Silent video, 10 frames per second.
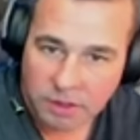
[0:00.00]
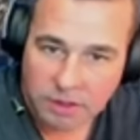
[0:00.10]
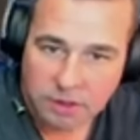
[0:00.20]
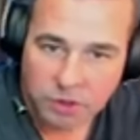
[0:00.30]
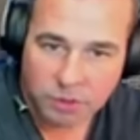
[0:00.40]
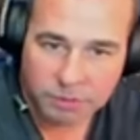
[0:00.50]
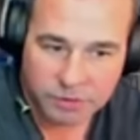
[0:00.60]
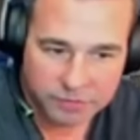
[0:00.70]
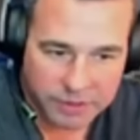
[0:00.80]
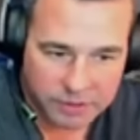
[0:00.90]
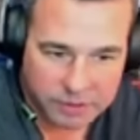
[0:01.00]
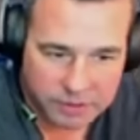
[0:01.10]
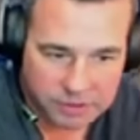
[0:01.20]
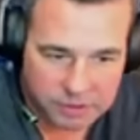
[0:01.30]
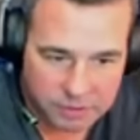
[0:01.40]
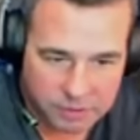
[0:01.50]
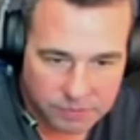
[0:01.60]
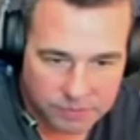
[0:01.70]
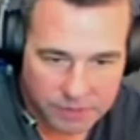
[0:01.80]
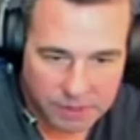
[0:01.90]
normal fighter jets do.
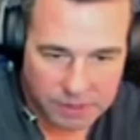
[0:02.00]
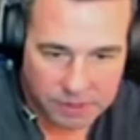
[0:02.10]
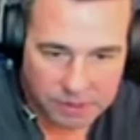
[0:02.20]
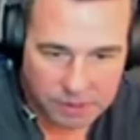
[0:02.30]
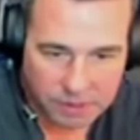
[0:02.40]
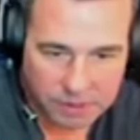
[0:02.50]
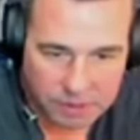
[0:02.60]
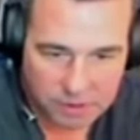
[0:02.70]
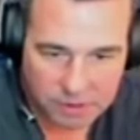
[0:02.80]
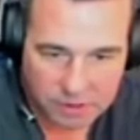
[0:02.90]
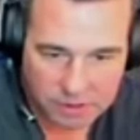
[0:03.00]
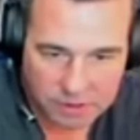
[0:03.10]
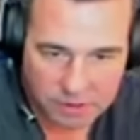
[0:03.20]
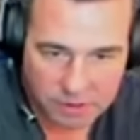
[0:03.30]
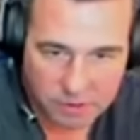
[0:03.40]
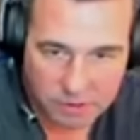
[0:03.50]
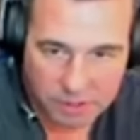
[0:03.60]
And that's how you know the